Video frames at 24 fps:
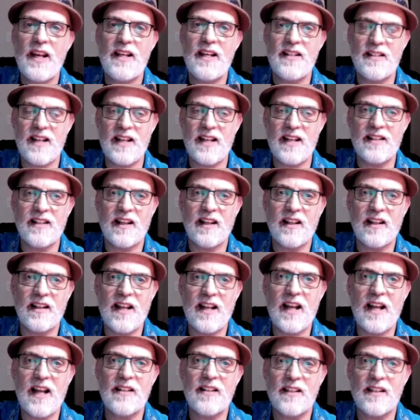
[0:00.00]
at the
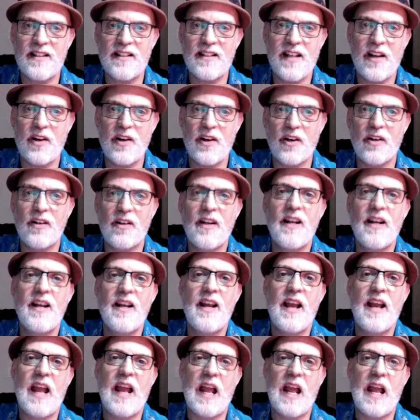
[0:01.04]
galactic center and